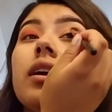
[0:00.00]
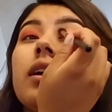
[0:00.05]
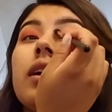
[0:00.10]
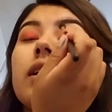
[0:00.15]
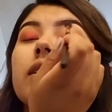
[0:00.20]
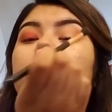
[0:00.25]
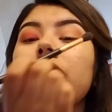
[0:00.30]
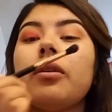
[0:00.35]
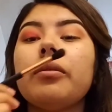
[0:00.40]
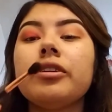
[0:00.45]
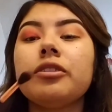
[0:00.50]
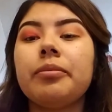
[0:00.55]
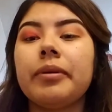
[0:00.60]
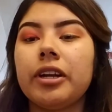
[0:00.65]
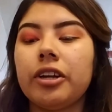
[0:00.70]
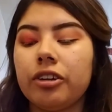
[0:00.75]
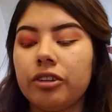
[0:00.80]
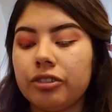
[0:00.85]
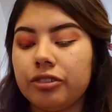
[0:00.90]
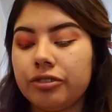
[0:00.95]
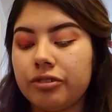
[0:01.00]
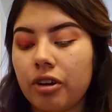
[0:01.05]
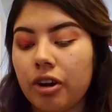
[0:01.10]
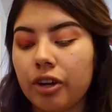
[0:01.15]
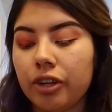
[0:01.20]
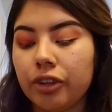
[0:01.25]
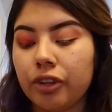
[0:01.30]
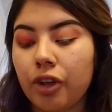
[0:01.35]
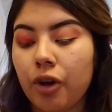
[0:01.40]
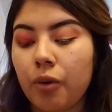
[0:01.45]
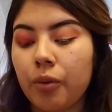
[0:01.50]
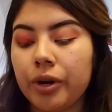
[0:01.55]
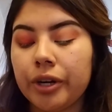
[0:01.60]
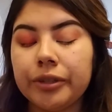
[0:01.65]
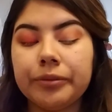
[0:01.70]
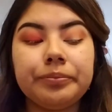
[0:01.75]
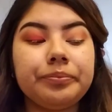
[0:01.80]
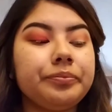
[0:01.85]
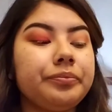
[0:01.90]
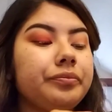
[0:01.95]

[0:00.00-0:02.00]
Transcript: It's always better to start lower